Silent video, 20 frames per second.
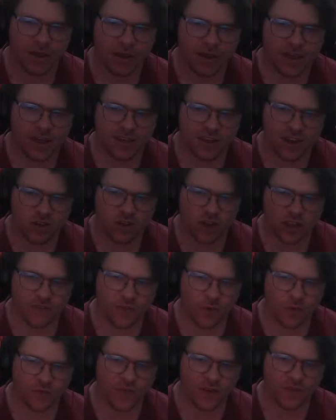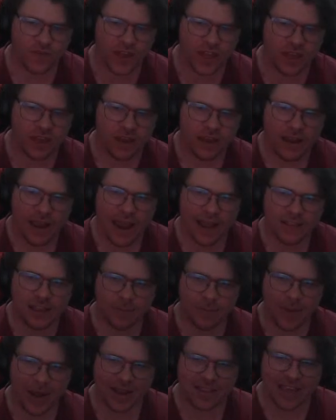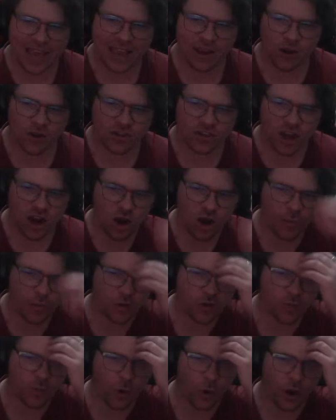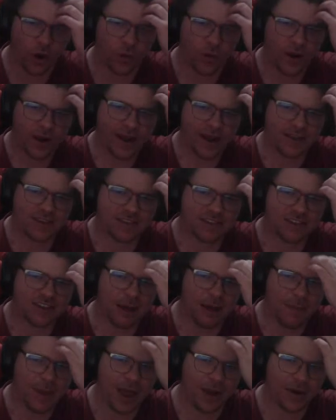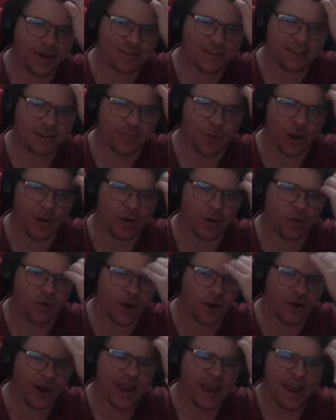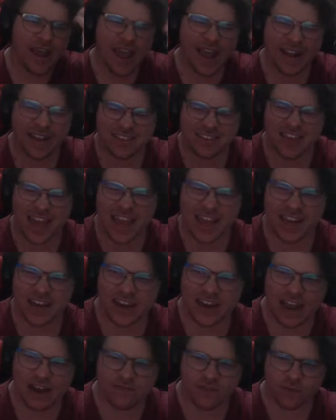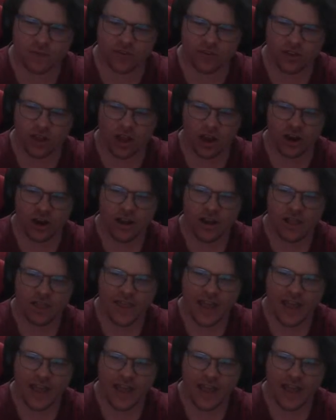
Kicks it inside the forward 50. Out the back, Dacos. Terrible spoil. It somehow gets to Bo McQuarrie and gets taken down from Sloan.